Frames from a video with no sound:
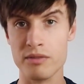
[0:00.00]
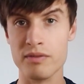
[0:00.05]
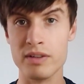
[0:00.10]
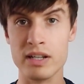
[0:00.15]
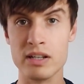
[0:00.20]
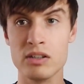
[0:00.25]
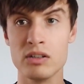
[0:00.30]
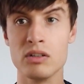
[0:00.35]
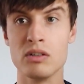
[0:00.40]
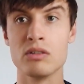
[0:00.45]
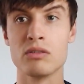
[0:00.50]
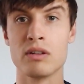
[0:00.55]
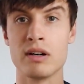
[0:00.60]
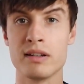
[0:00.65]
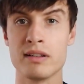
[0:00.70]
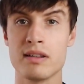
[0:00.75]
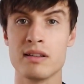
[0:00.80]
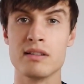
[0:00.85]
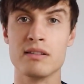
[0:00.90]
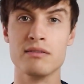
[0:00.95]
a video
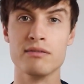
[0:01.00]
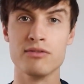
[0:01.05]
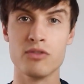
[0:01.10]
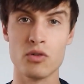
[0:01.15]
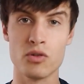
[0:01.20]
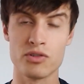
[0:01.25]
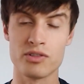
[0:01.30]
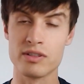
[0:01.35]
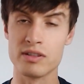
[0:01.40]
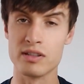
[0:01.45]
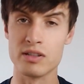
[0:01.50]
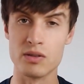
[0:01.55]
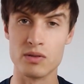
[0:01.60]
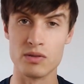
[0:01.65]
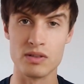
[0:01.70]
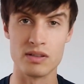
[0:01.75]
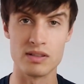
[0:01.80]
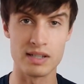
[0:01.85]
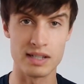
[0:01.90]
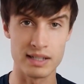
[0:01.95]
rather than forcing the
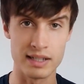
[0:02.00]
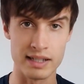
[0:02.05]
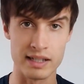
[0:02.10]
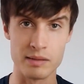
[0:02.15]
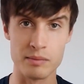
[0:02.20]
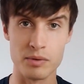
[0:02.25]
user to click